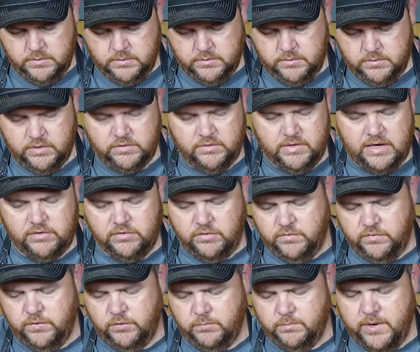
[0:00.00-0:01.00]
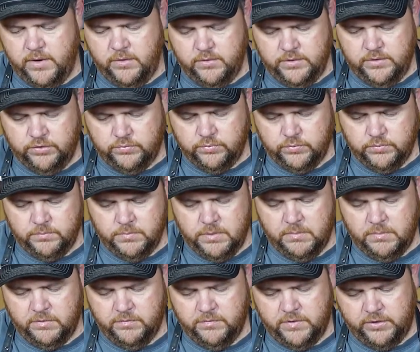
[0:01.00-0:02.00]
This one actually feels better than this one than
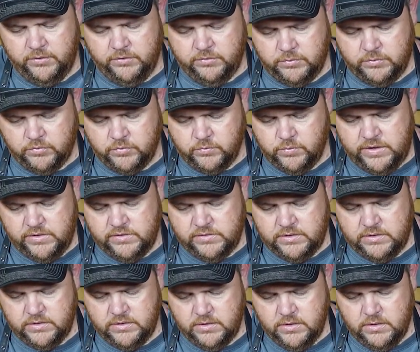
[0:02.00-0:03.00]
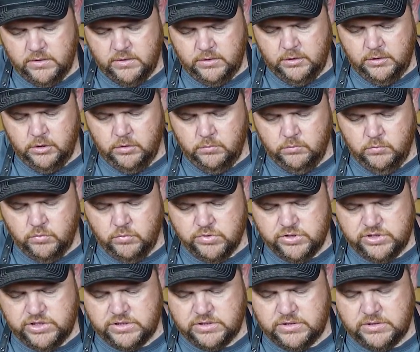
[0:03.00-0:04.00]
my fingers. I'm squeezing it, a little more
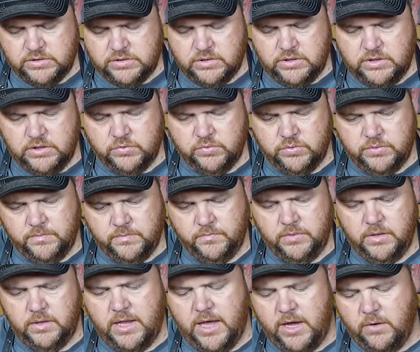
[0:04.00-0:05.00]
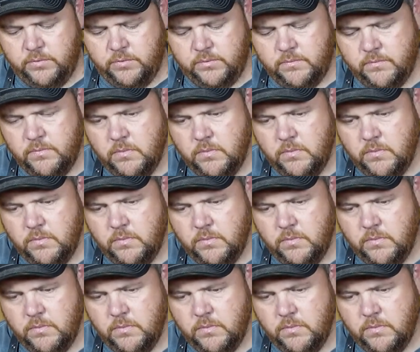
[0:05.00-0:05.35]
resistance in this one than that one.